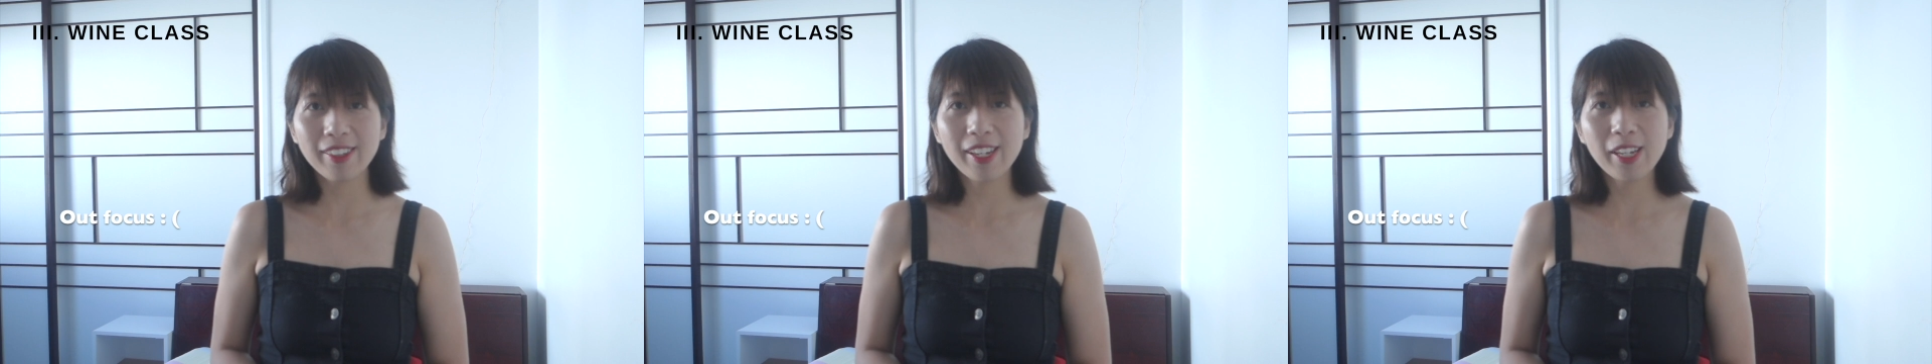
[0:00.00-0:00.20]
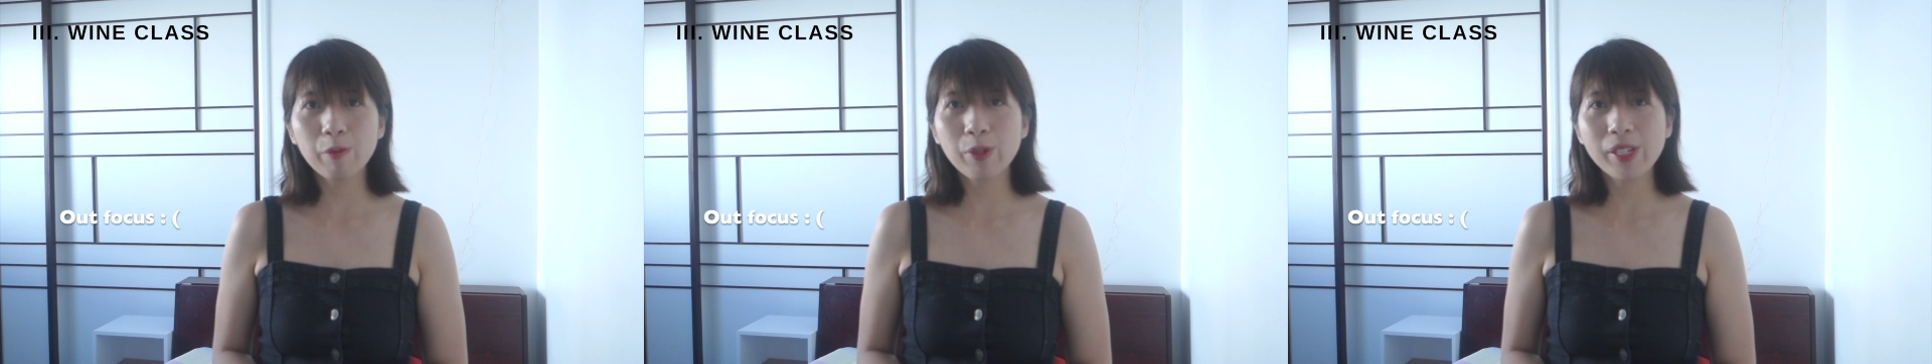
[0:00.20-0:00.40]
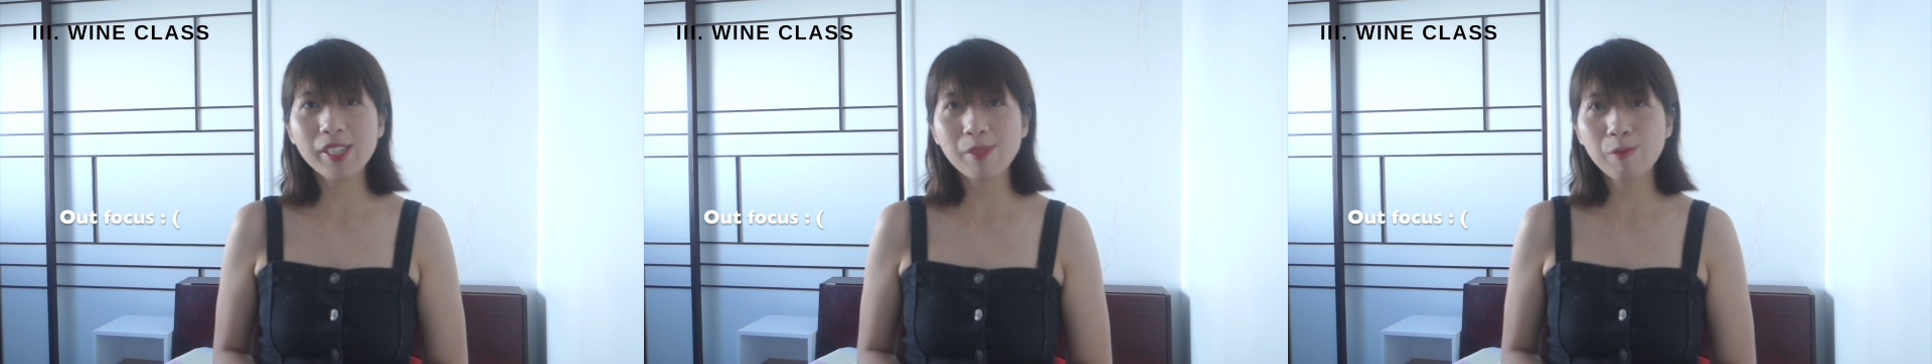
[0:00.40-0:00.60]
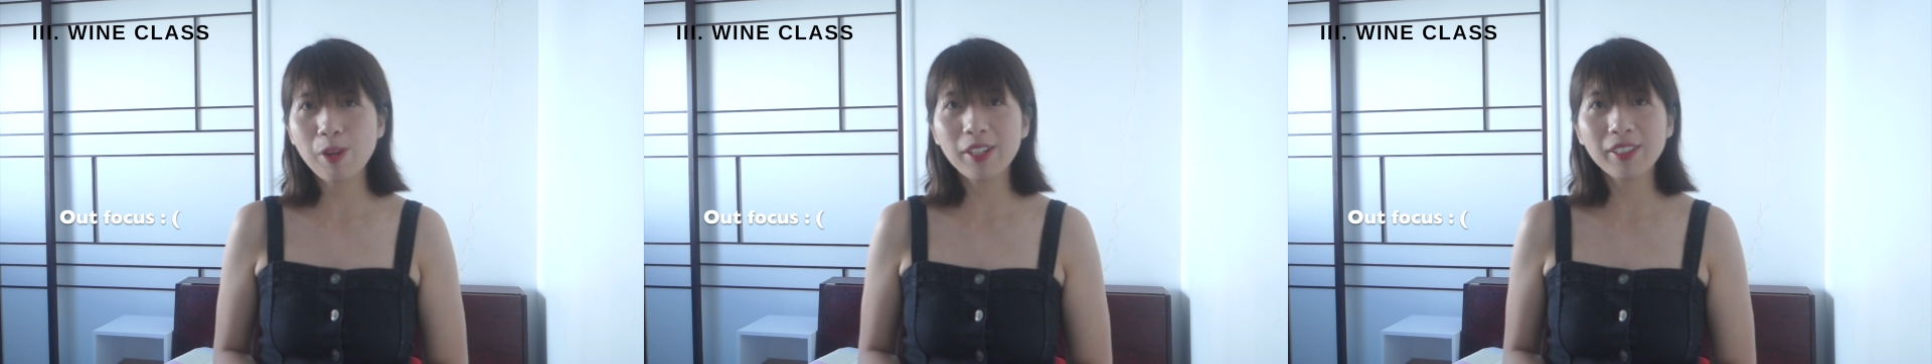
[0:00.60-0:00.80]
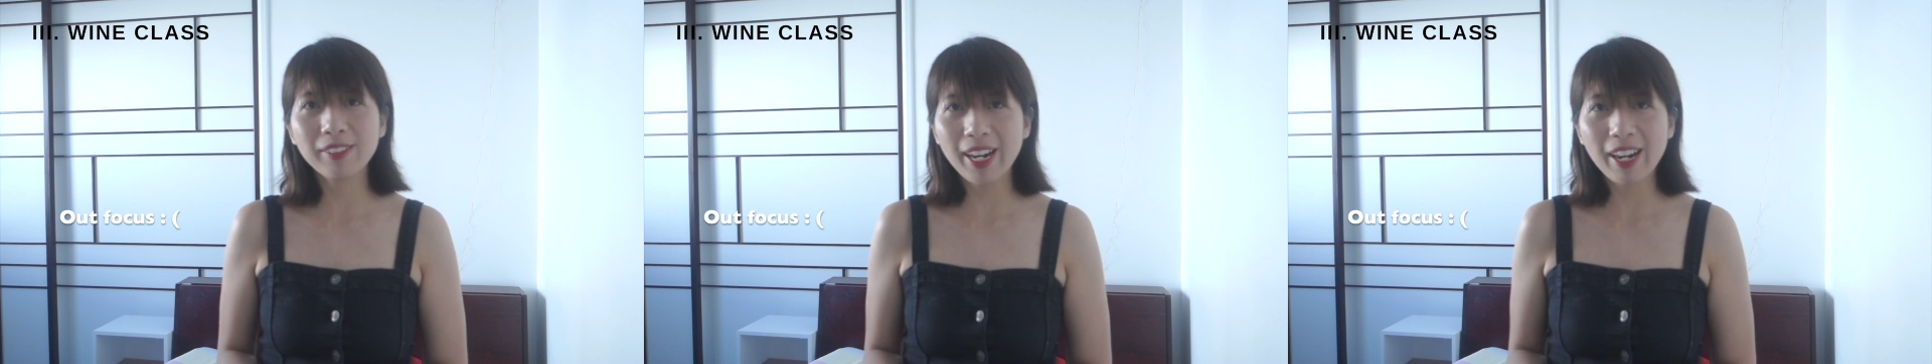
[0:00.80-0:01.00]
think we
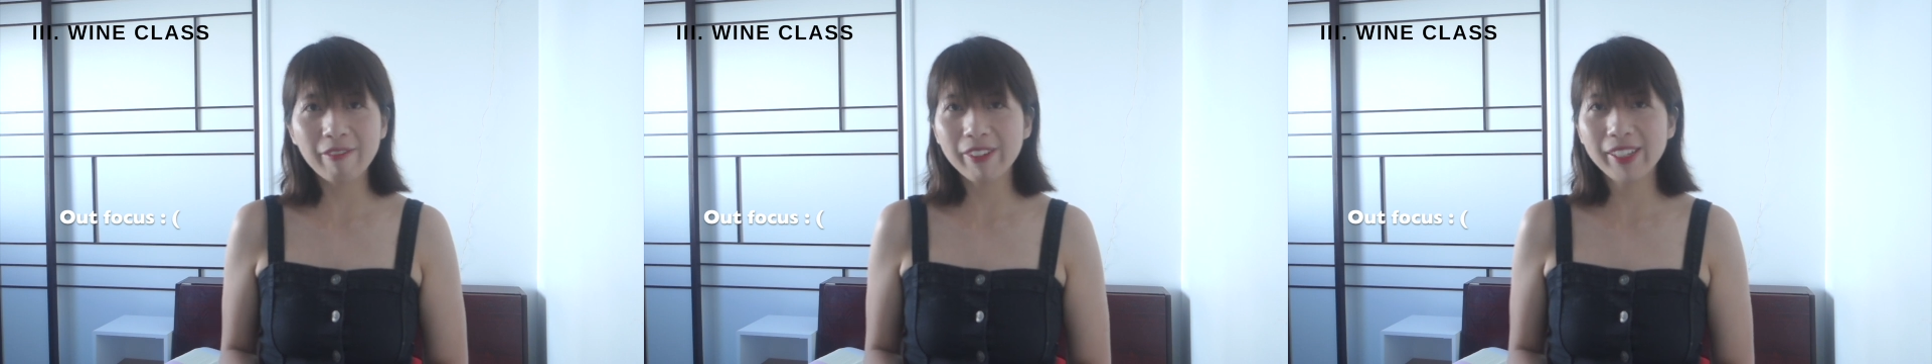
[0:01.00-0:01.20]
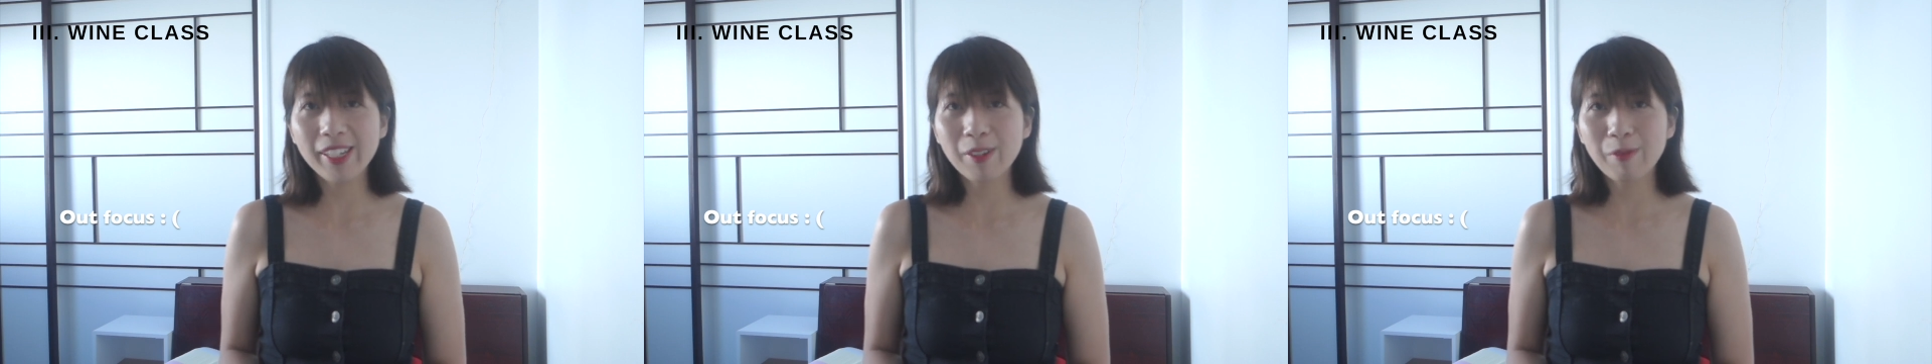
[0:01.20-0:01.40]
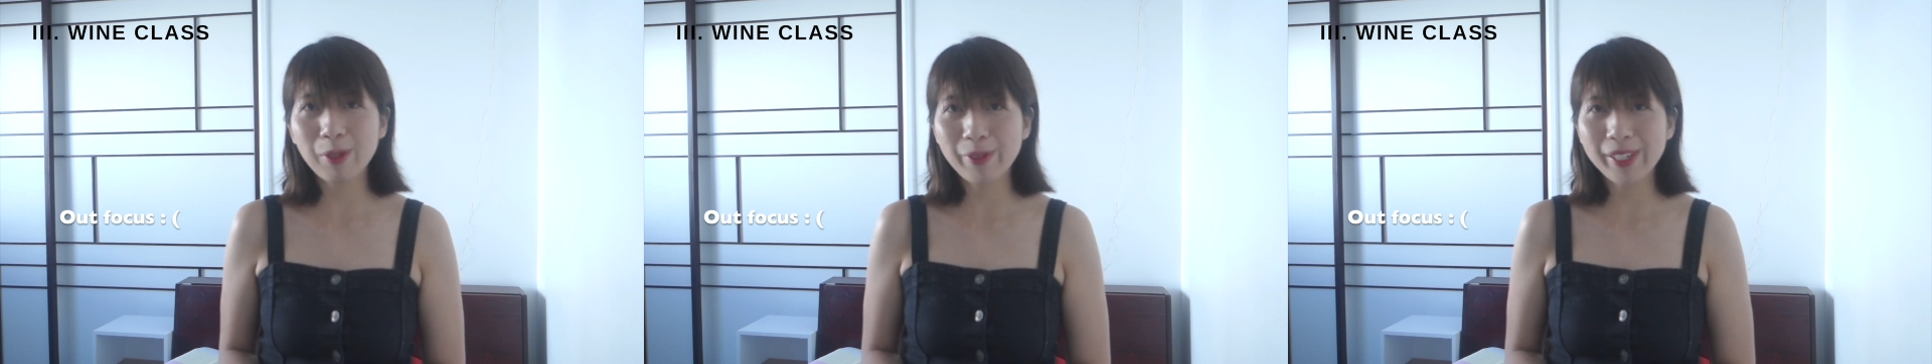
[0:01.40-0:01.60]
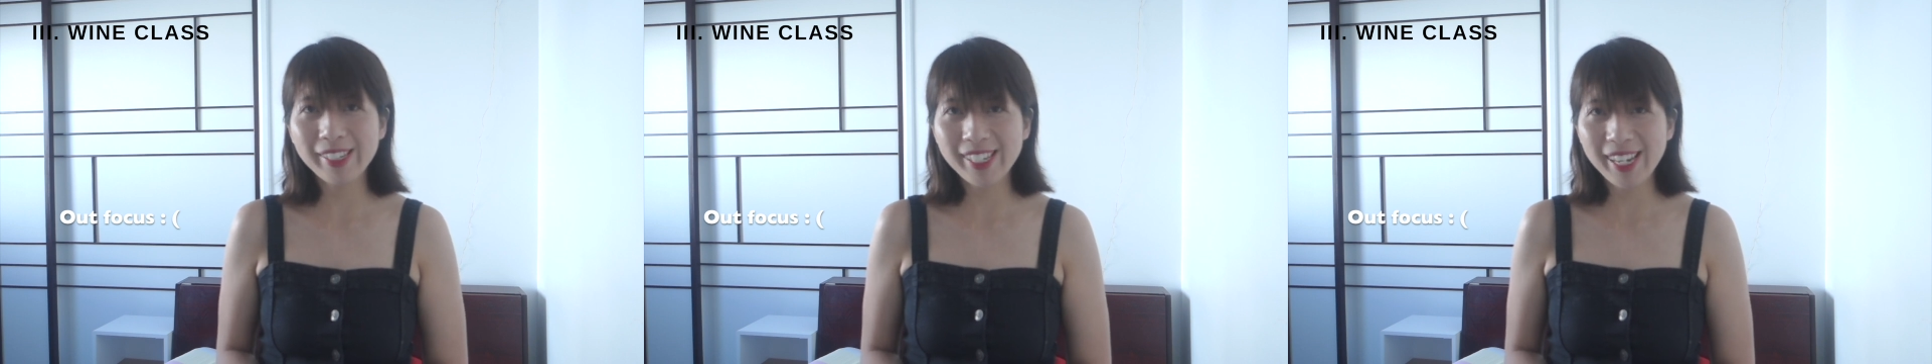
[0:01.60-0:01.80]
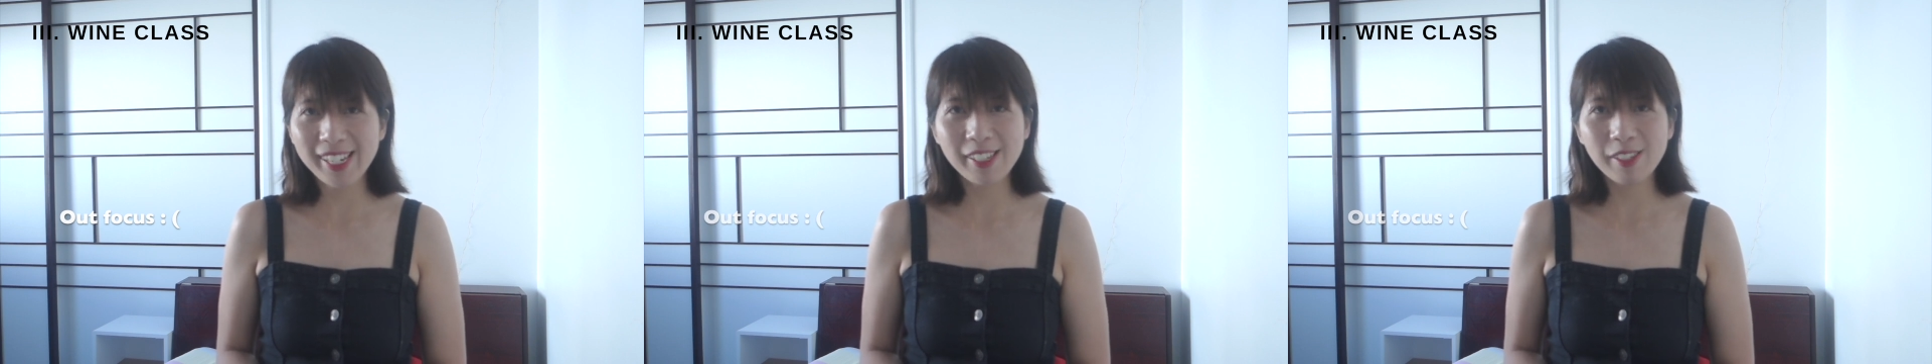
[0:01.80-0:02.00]
swallow everything when we
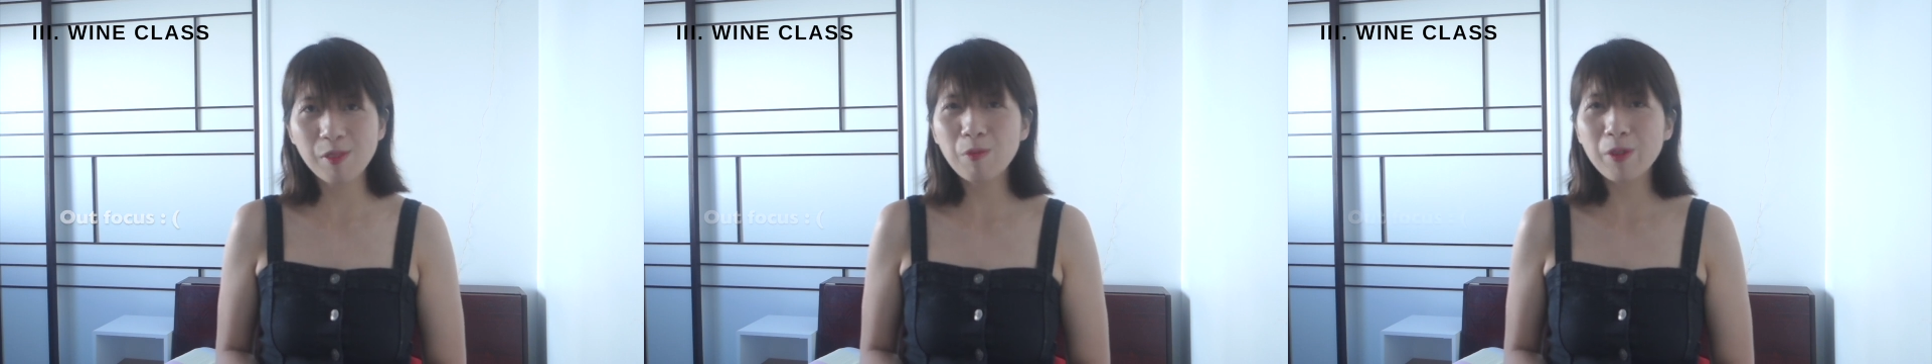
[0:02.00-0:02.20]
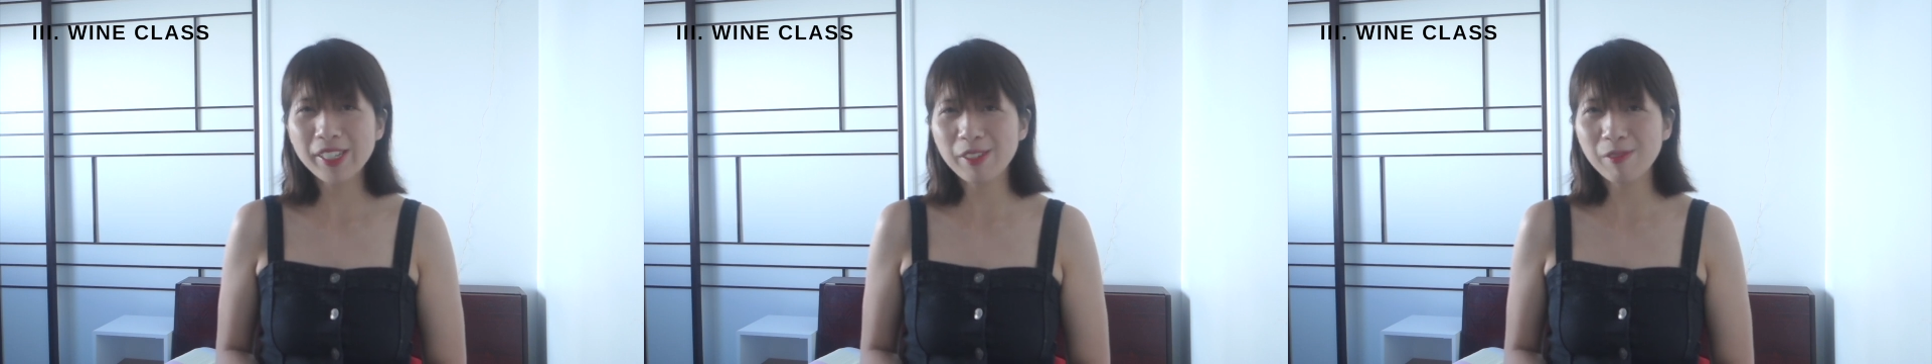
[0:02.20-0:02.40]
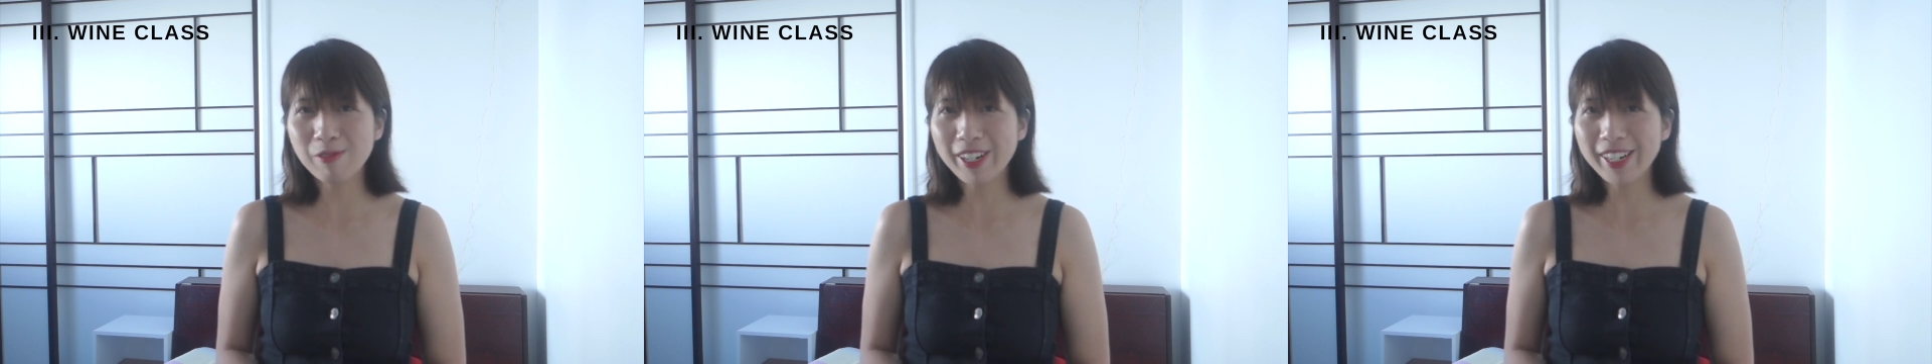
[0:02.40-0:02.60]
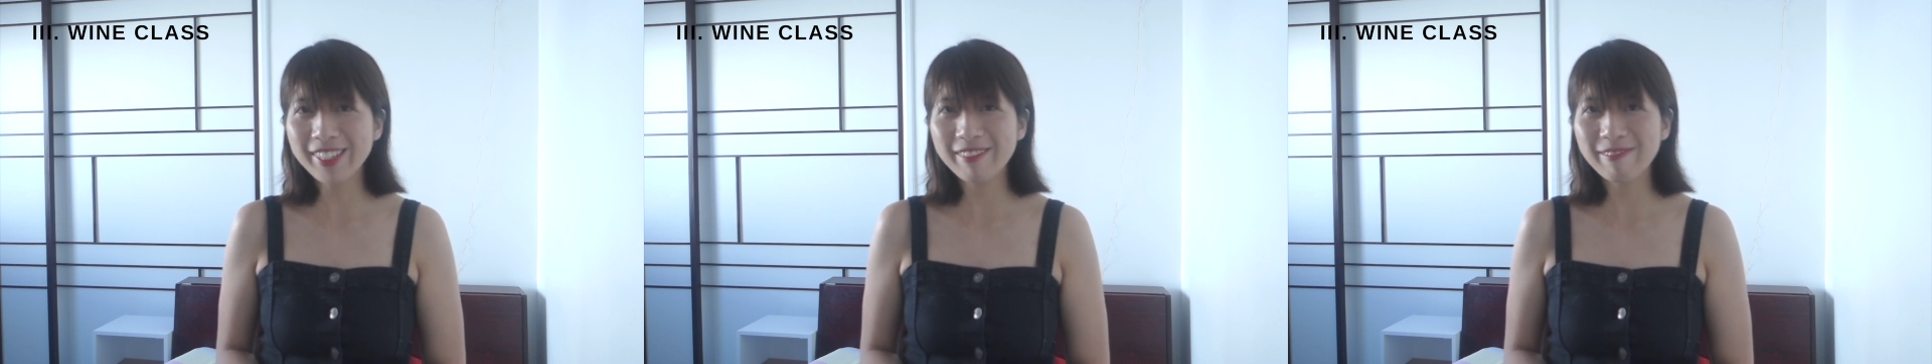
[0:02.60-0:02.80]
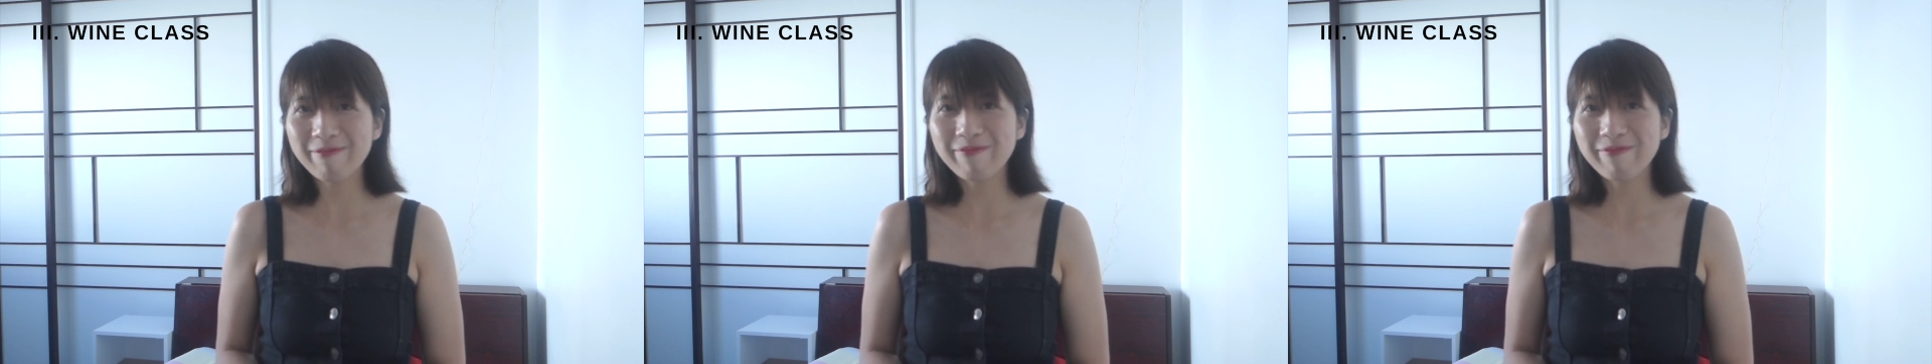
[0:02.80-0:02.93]
taste the wines, right?